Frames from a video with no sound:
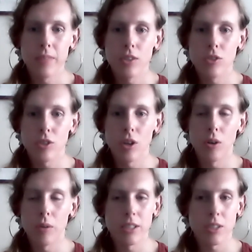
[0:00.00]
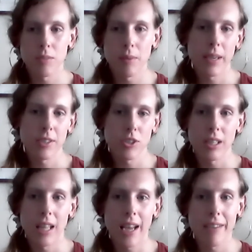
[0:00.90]
So it makes such a
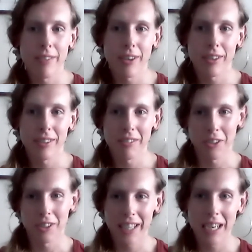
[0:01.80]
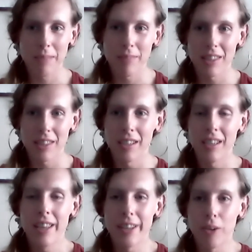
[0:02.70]
lie of their claim that
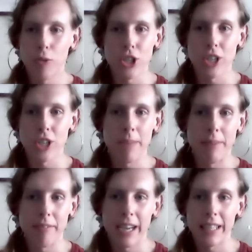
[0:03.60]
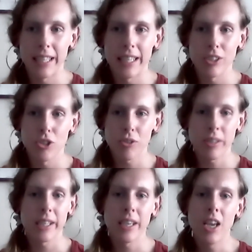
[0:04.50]
Russia had been violating the
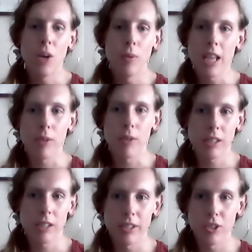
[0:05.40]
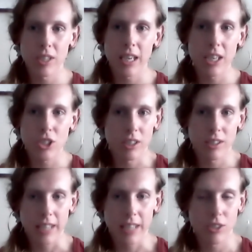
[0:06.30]
treaty when they were clearly just itching
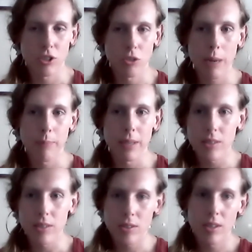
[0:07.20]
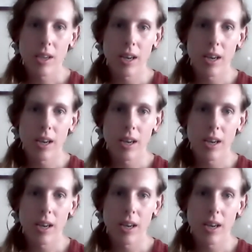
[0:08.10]
to test new weapons.